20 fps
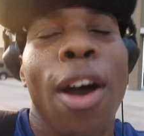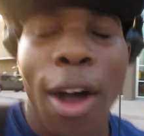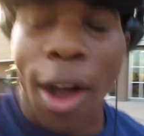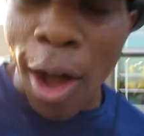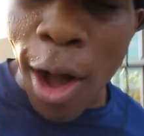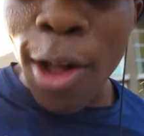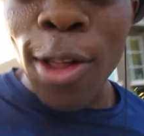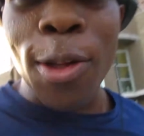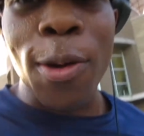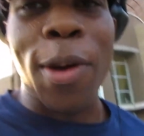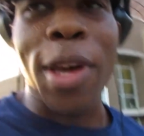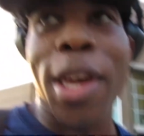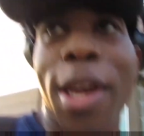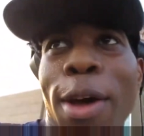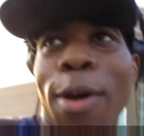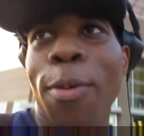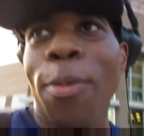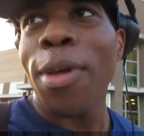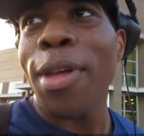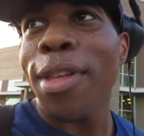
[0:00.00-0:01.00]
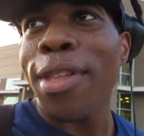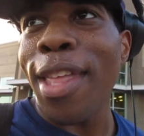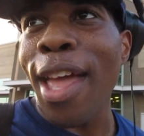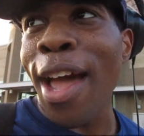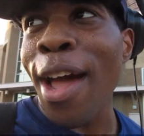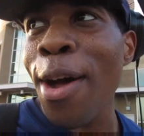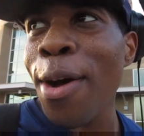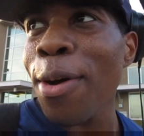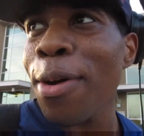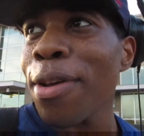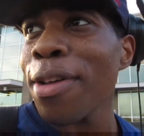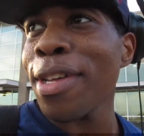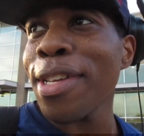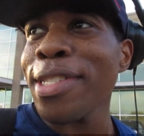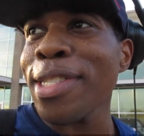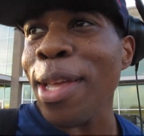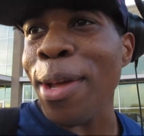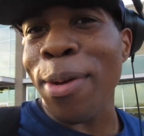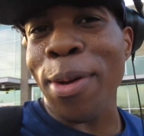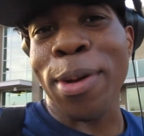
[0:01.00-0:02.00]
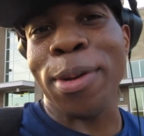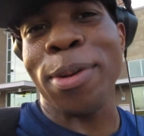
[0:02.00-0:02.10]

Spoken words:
all the way up. Now it's time to